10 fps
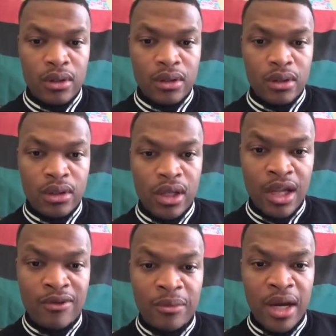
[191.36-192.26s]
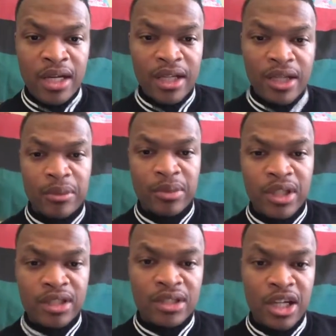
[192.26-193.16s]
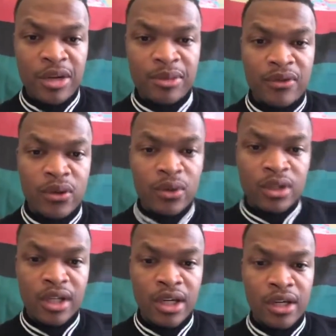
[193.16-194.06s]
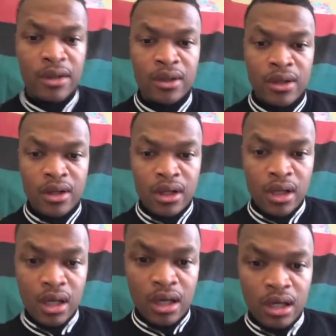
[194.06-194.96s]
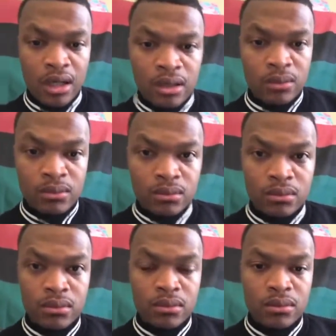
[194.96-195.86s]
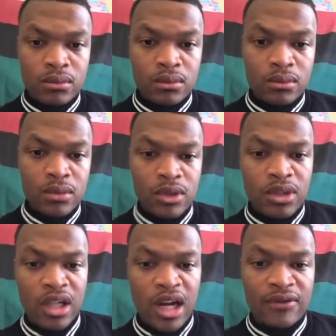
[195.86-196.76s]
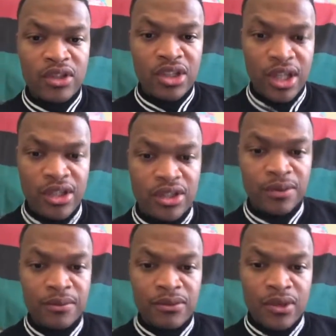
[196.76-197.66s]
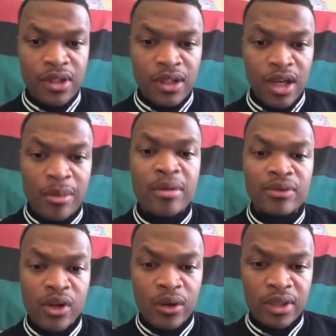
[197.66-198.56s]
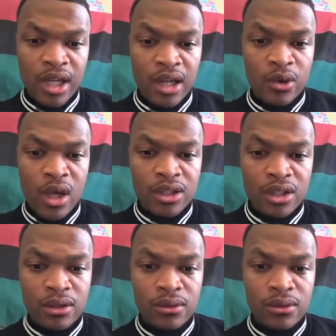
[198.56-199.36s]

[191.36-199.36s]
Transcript: Can everybody hear? Please tell me if you can hear the conversation. Be before Hodier. Kwajo.